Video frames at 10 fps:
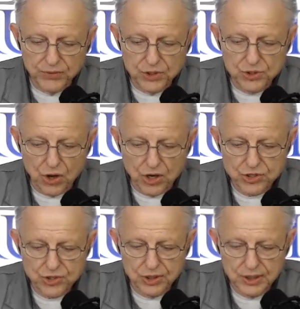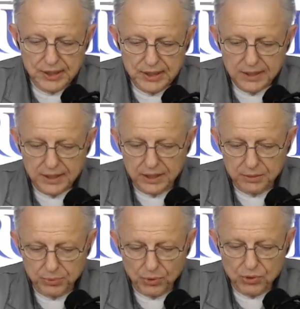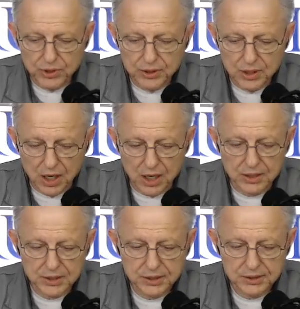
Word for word: exhaustion and a broken heart.